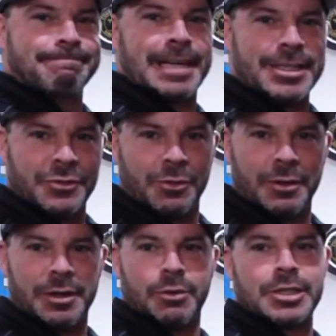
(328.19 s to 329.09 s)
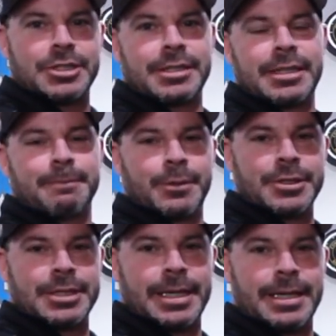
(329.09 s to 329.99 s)
thanks for watching and
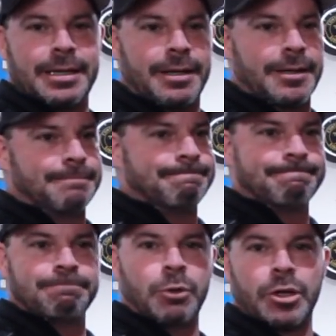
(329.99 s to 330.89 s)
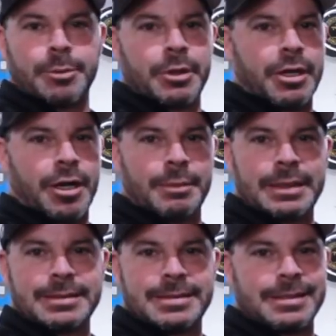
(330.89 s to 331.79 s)
appreciate it. Welcome your
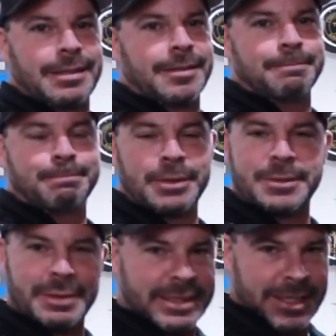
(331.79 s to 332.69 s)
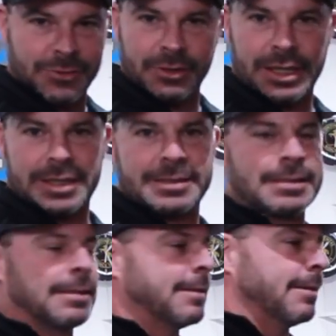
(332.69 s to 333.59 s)
comments. Please be tasteful, guys.
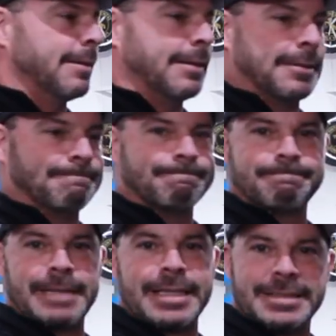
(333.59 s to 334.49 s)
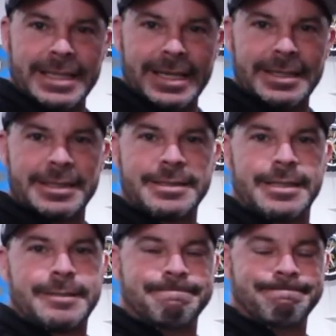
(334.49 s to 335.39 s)
Thanks again,
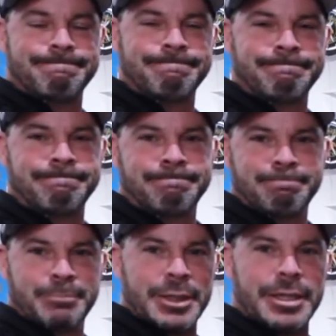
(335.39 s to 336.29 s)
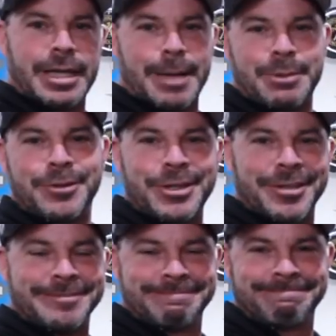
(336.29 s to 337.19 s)
and be good. Happy New Year.